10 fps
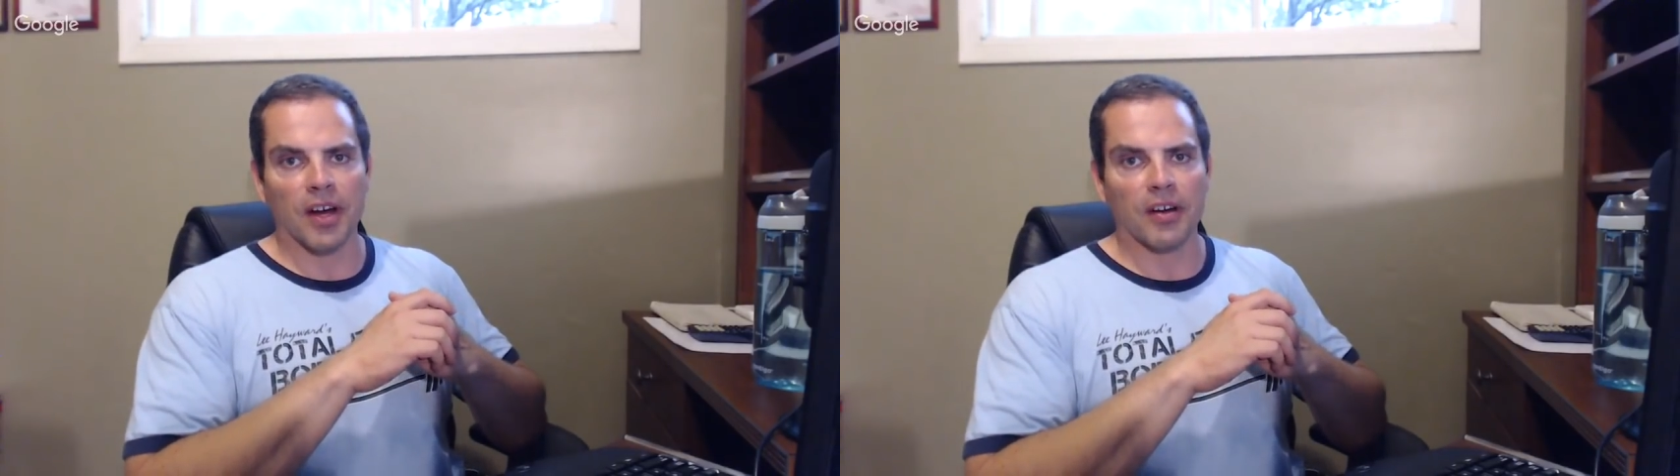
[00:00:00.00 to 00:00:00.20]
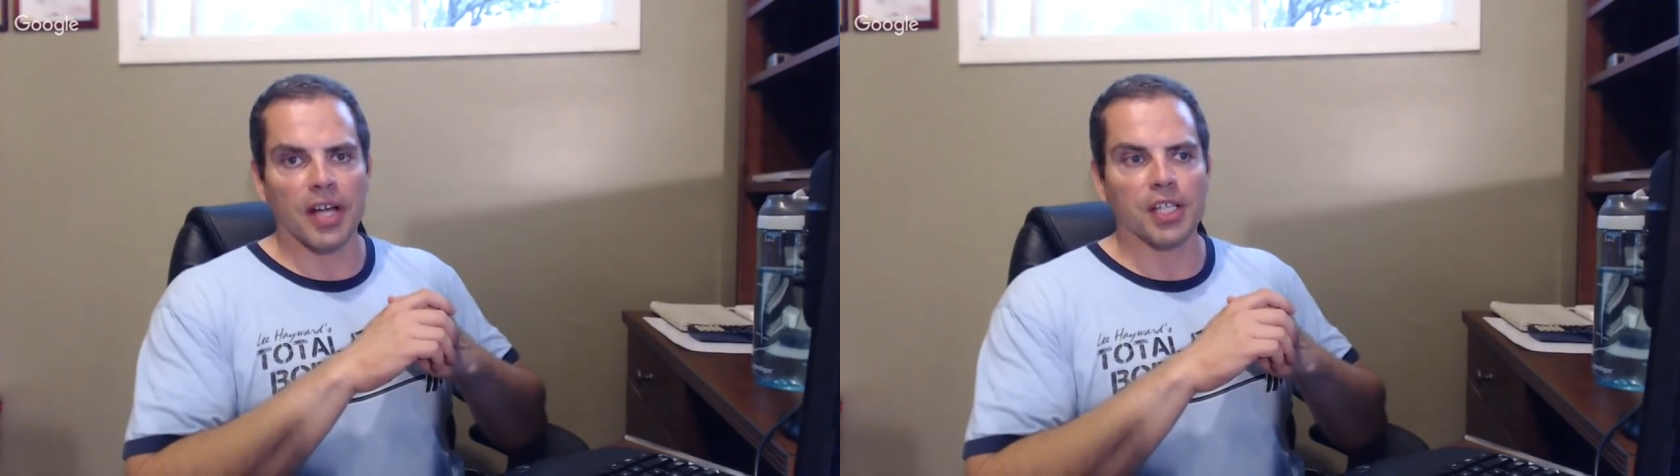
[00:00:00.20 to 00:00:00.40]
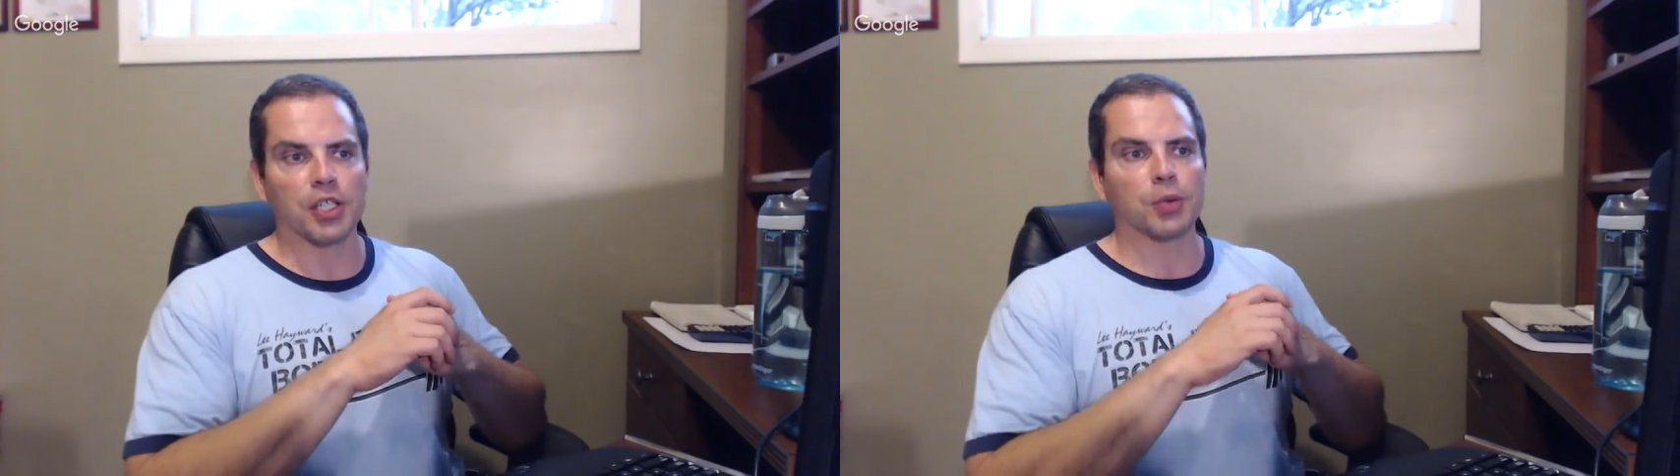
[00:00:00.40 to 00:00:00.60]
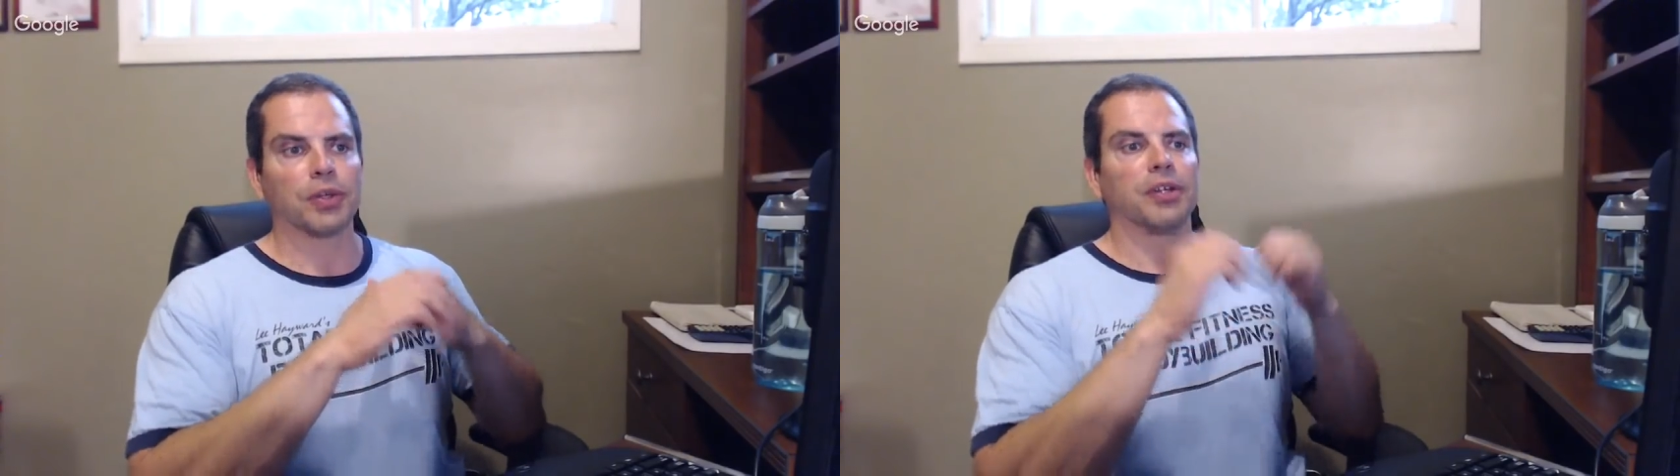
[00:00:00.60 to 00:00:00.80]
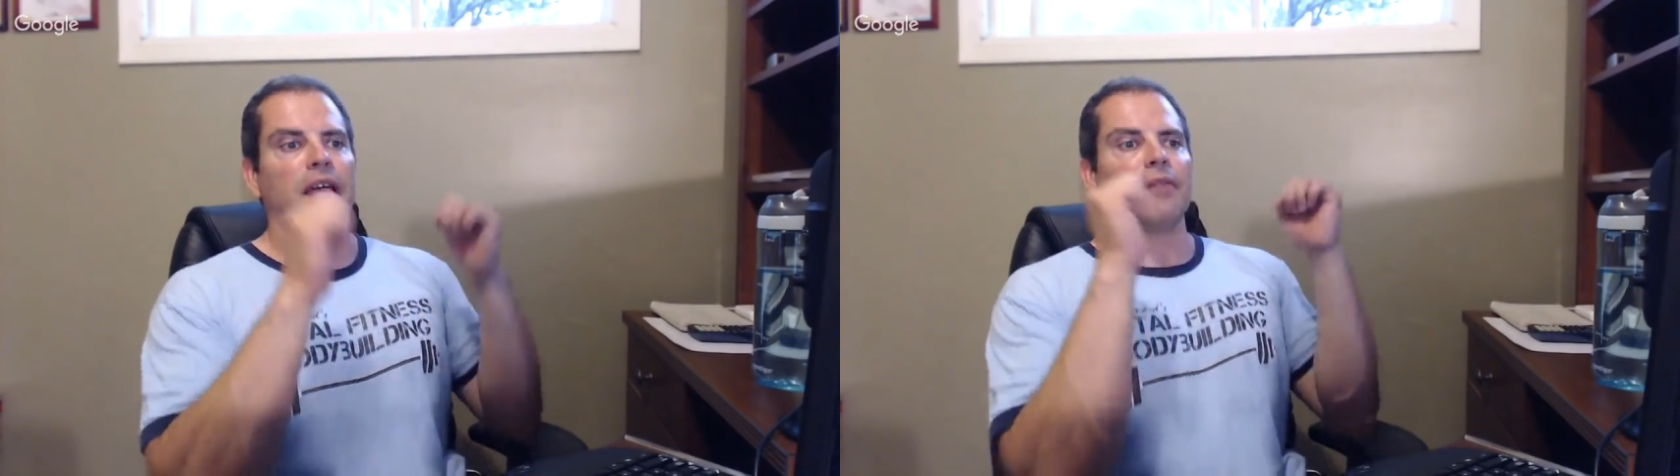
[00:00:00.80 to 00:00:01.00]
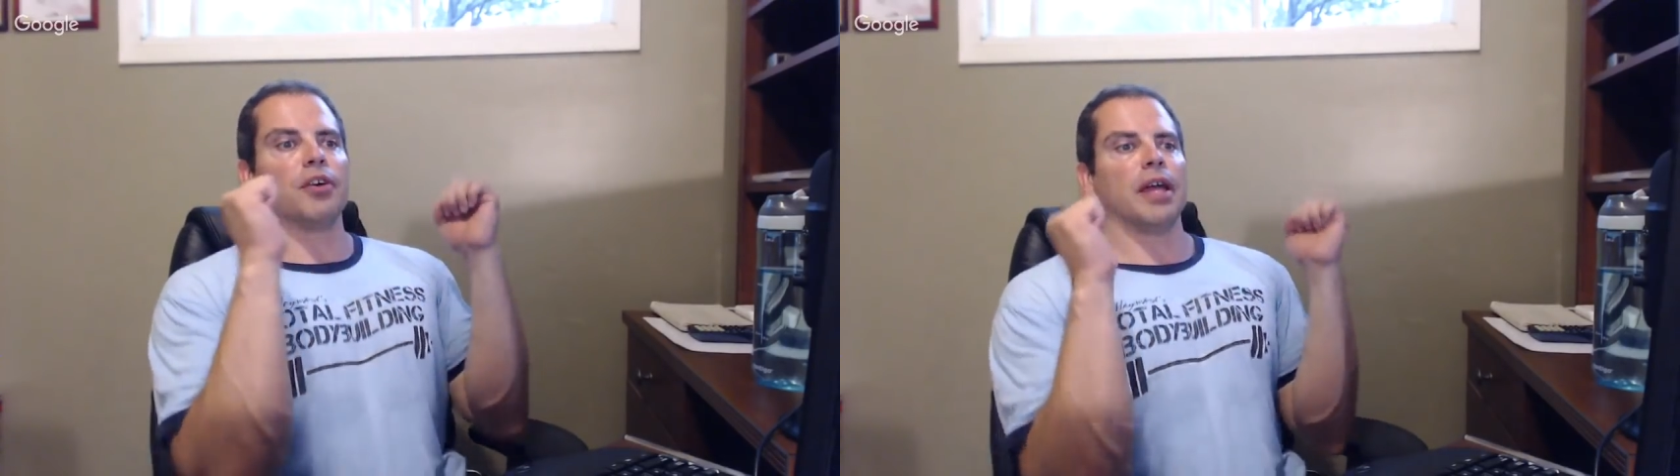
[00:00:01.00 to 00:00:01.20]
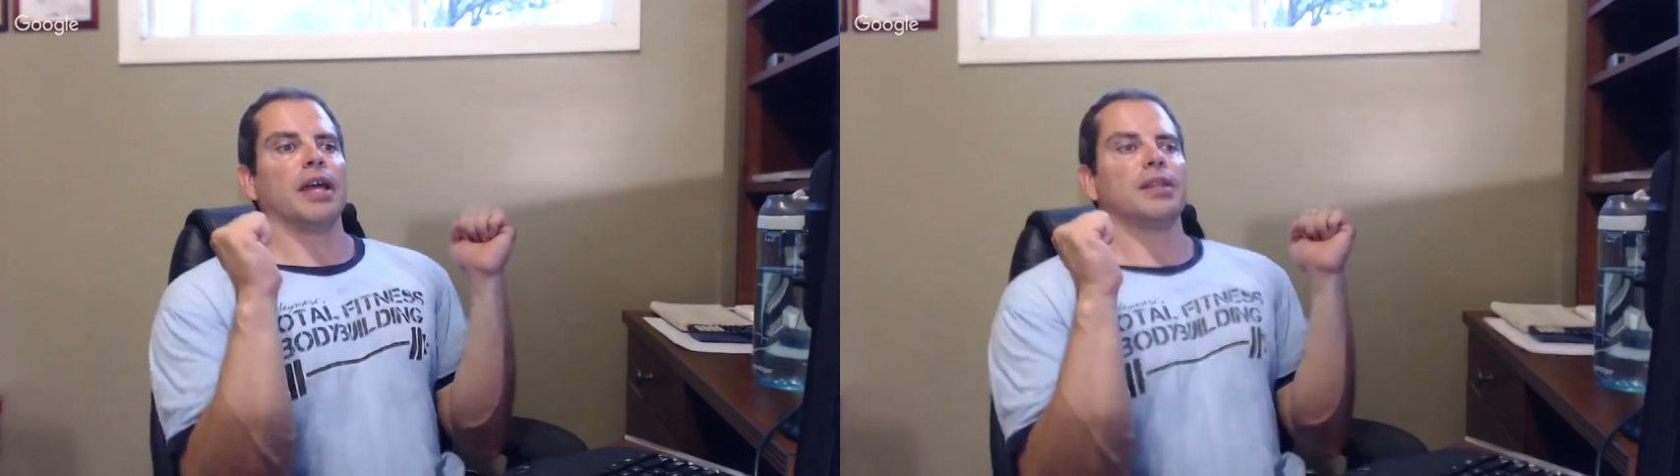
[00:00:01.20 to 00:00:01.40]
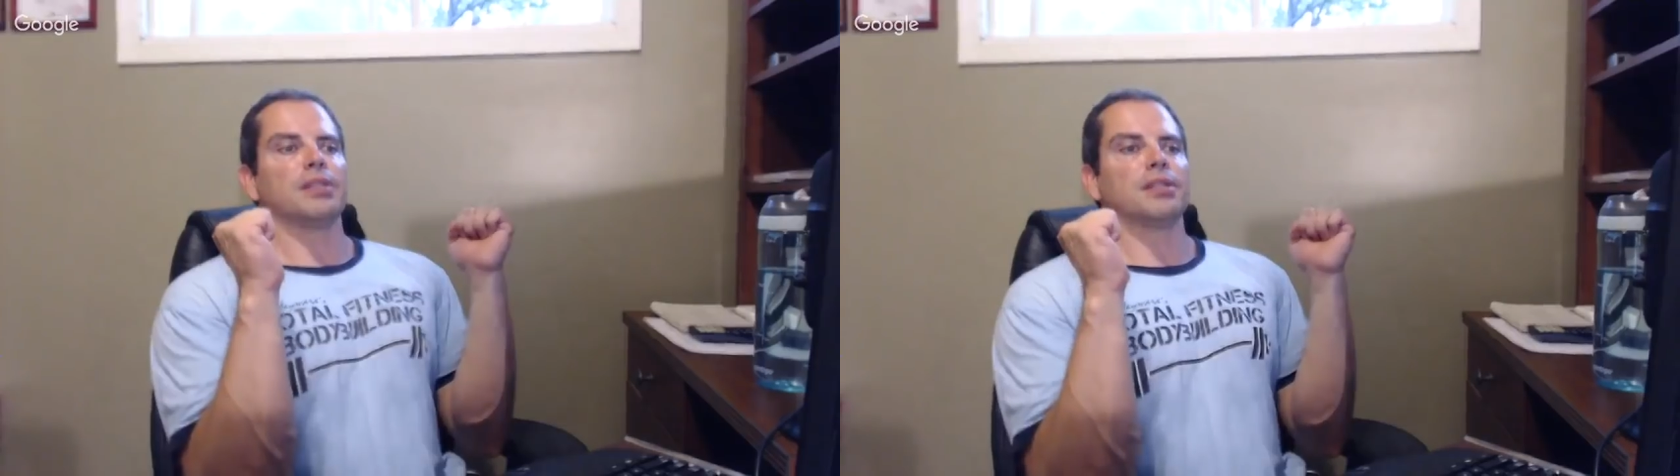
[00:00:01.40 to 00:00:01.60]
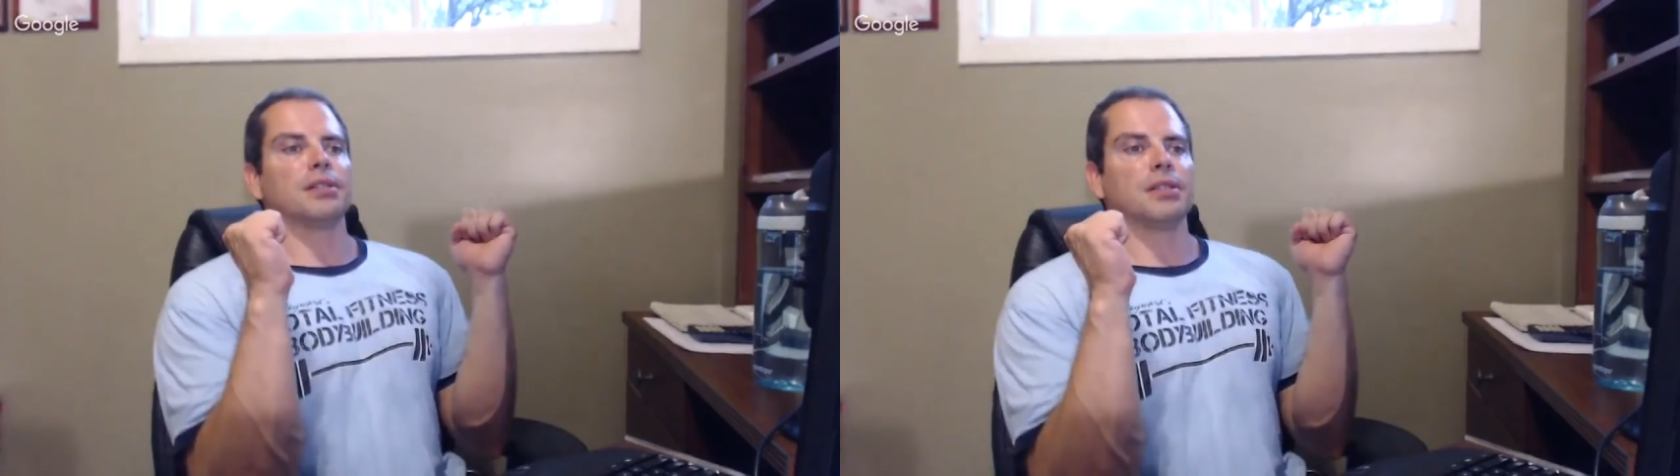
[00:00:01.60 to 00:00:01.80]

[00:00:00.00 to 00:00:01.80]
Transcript: variations where you can have your hands